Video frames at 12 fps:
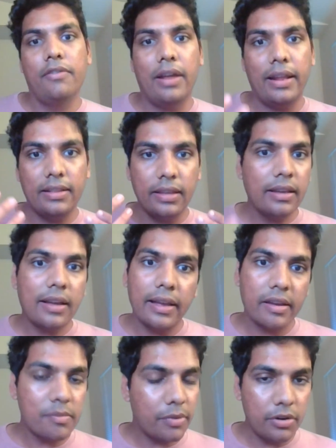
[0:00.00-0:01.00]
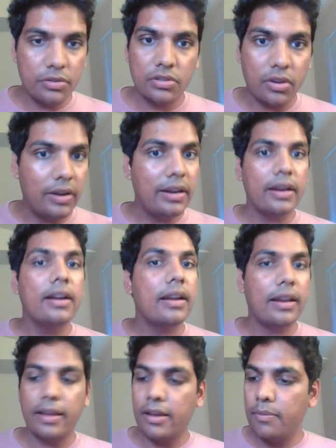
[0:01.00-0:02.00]
where I think I can produce content,
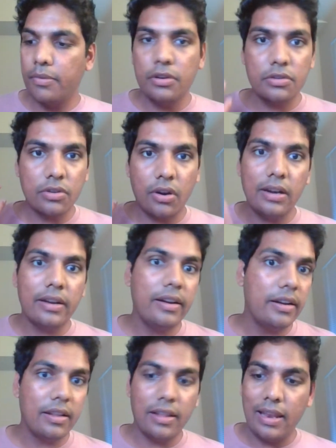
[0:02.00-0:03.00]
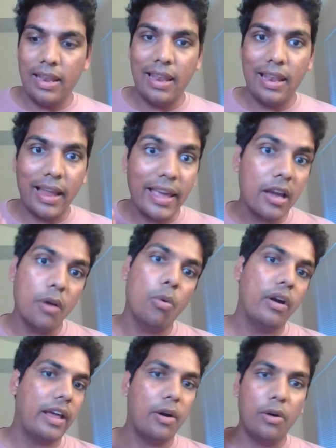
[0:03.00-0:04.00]
and I can produce content like what I